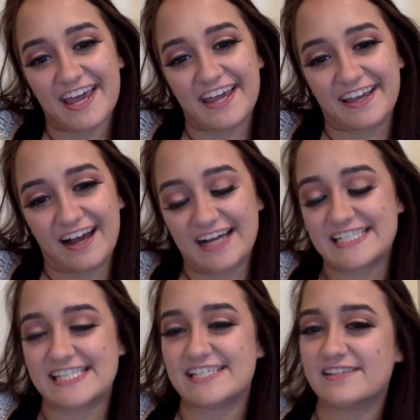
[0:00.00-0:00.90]
Hey
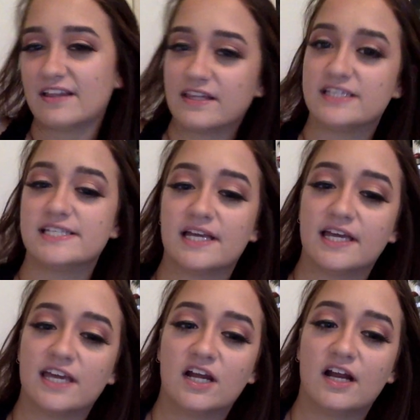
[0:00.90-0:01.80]
guys, this is Alisa
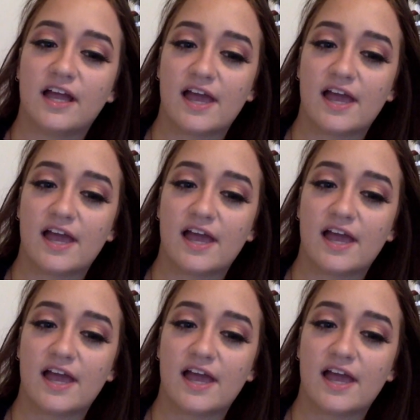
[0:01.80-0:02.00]
here,